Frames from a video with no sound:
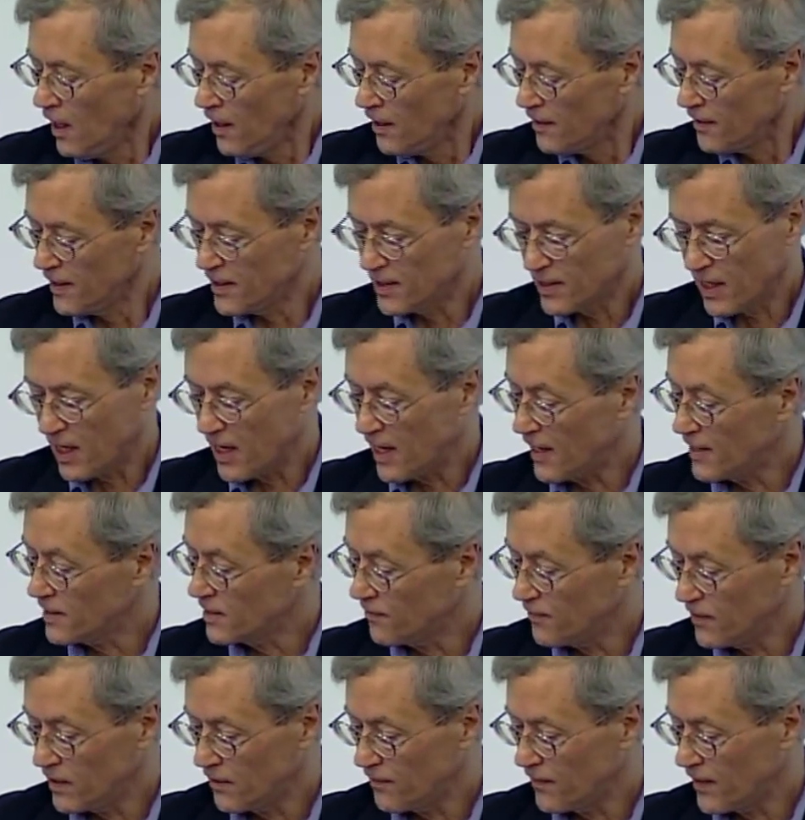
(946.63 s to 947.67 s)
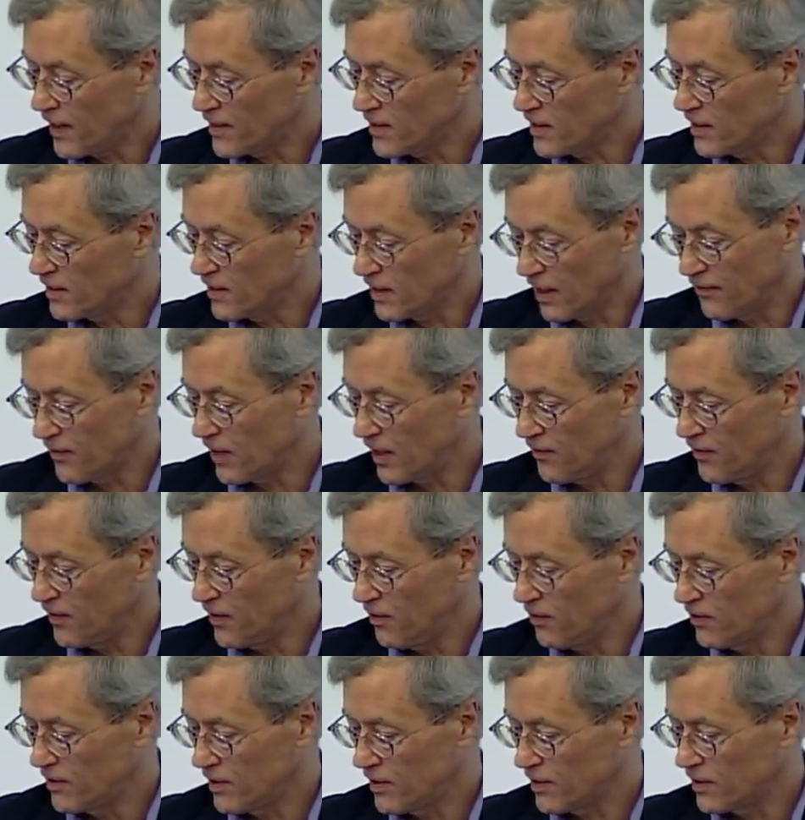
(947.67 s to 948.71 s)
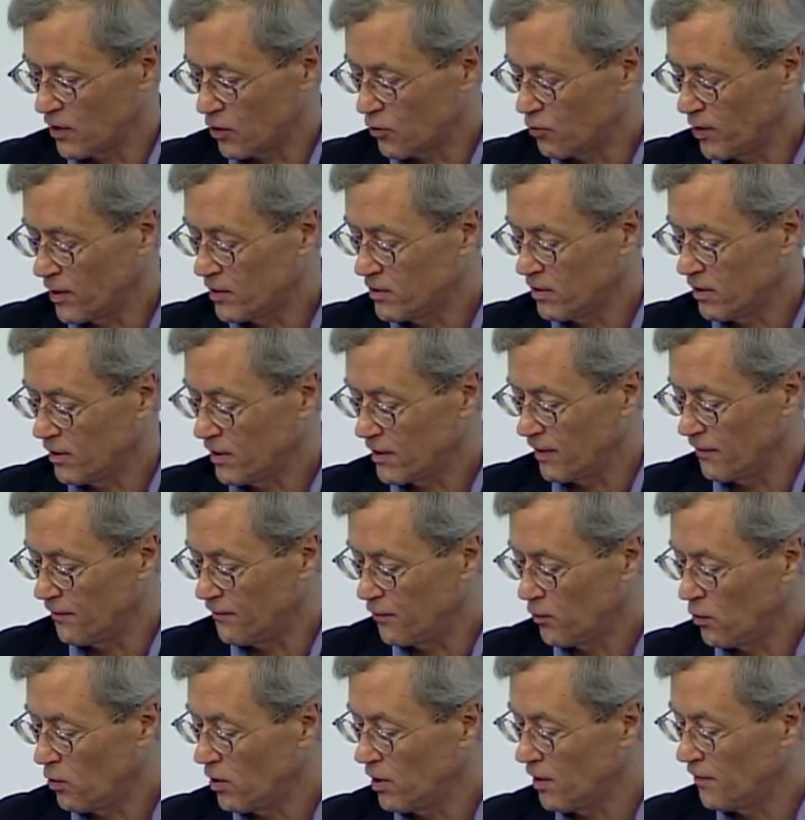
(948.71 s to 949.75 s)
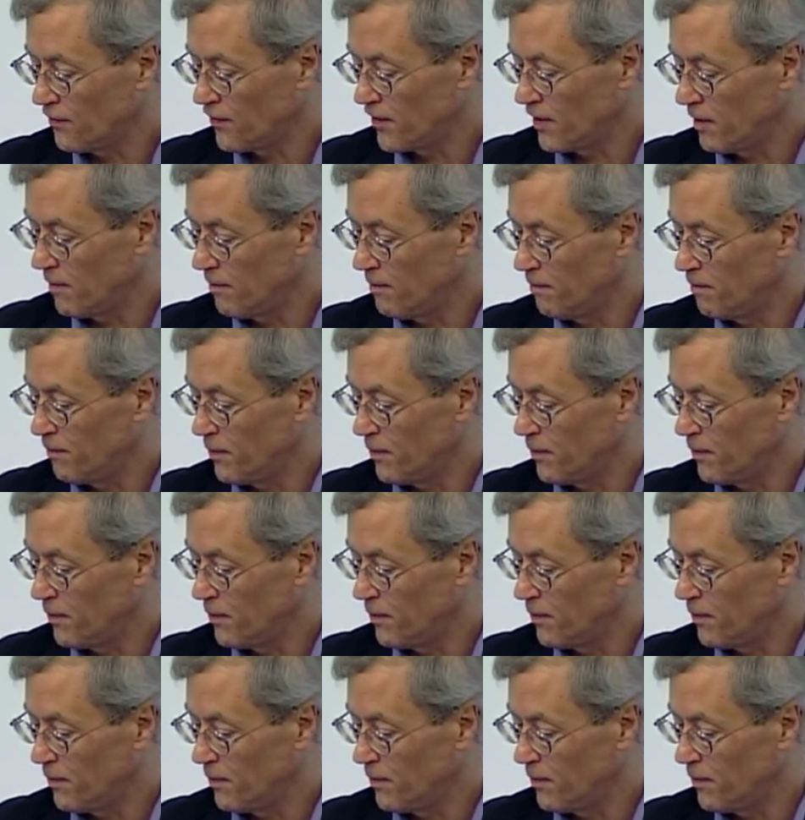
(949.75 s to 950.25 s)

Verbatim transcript: These kinds of interventions, I've given you just a quick look at four of them,